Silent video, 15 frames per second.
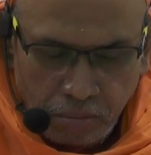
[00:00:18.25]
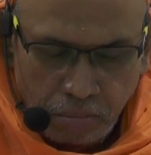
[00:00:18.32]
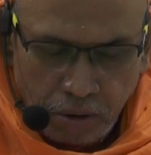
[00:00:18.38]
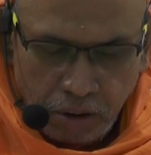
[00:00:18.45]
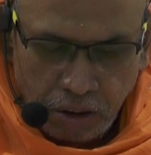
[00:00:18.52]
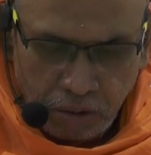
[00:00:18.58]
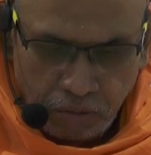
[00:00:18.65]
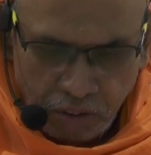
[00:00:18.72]

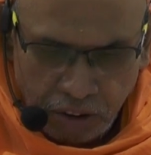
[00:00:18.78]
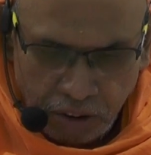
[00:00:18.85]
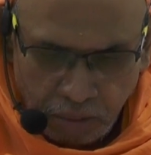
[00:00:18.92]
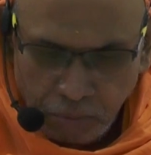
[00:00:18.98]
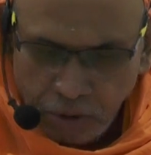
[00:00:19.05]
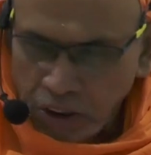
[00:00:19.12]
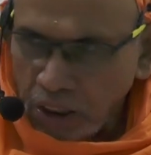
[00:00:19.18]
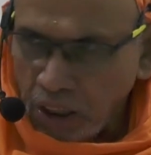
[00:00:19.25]
but it was
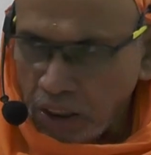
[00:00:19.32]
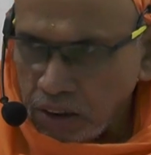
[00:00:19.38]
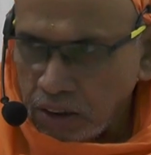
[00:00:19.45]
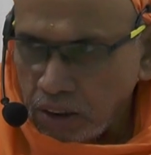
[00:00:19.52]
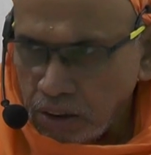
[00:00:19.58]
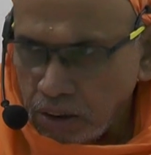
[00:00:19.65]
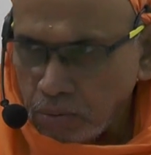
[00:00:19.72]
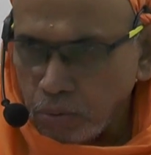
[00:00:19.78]
something else,
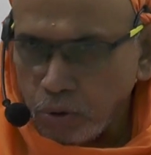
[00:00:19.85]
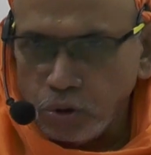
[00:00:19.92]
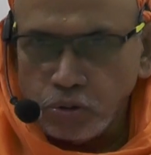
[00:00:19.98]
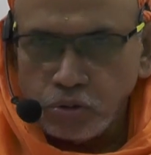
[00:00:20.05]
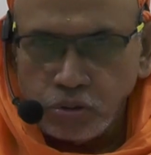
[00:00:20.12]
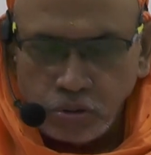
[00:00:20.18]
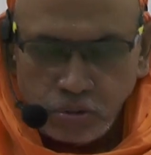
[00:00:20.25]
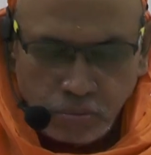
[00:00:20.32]
I
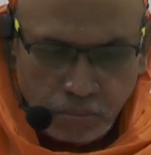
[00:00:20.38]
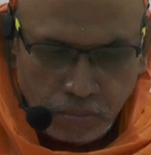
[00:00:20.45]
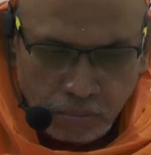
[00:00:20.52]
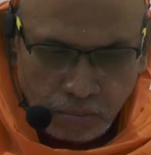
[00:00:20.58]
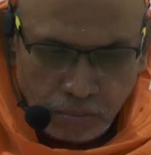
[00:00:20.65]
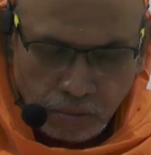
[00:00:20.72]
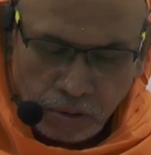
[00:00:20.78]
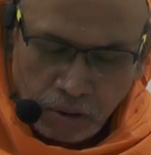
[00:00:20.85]
suppose.
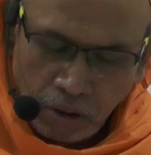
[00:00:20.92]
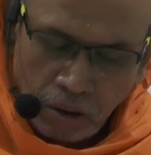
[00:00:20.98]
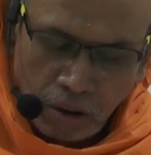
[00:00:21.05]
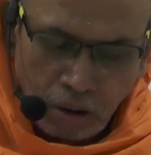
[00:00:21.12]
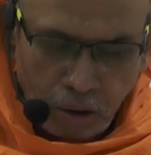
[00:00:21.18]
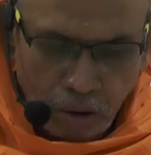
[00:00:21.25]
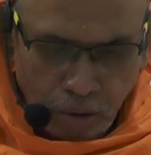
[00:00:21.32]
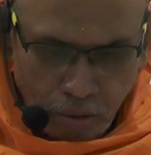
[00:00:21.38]

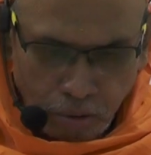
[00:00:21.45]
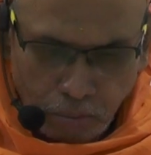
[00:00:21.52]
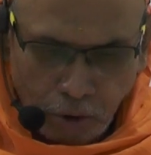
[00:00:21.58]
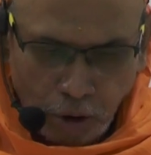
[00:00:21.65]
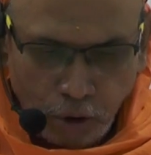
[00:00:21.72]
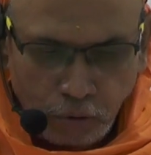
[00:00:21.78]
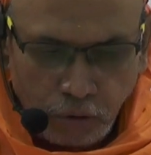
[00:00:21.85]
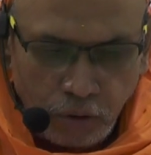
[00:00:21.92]

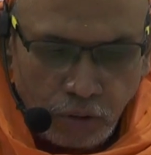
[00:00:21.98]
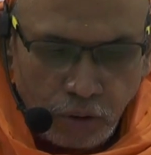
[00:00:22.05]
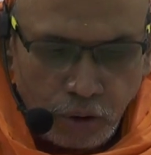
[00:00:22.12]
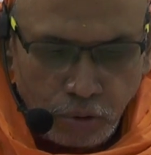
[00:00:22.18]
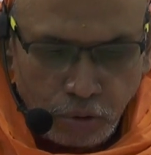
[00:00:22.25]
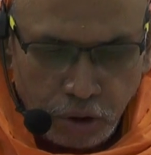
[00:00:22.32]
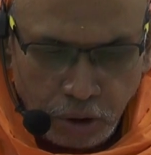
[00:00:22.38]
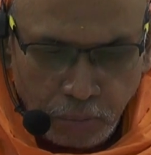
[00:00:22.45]
Tomorrow we will
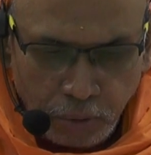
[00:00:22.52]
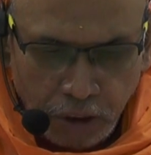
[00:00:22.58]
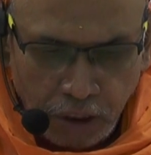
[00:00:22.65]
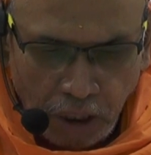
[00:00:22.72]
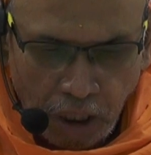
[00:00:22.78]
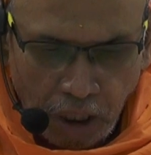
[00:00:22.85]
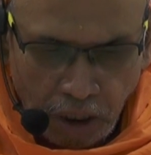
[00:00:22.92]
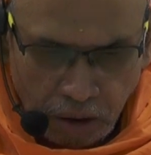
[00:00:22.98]
do shamatha.